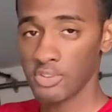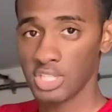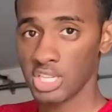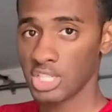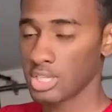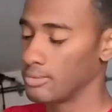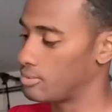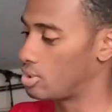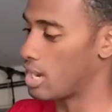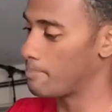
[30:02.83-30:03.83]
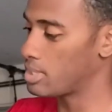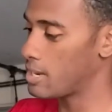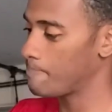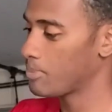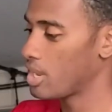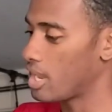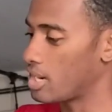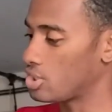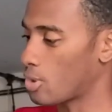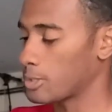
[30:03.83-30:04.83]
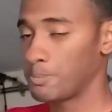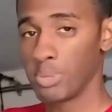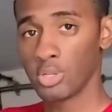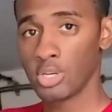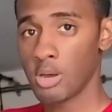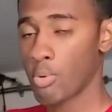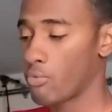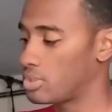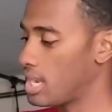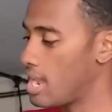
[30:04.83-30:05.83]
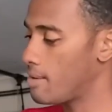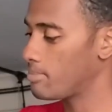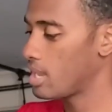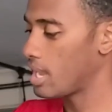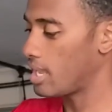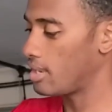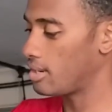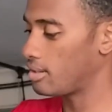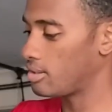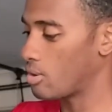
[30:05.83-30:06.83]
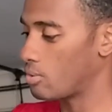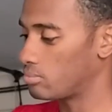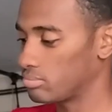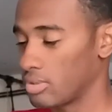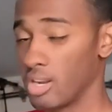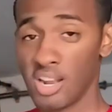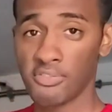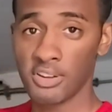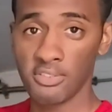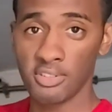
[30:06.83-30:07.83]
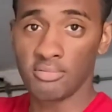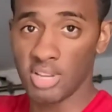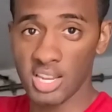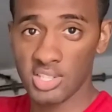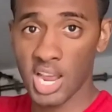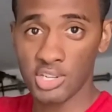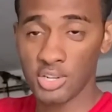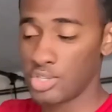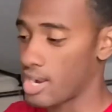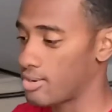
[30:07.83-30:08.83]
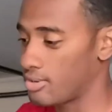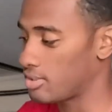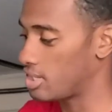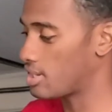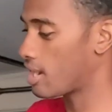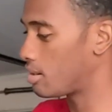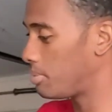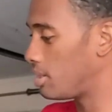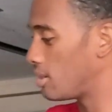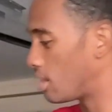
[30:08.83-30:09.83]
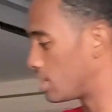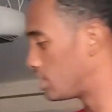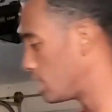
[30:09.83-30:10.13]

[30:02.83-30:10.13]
just gets gummed up and it starts building up over time, and you know, enough of it inside your injectors is not gonna be a good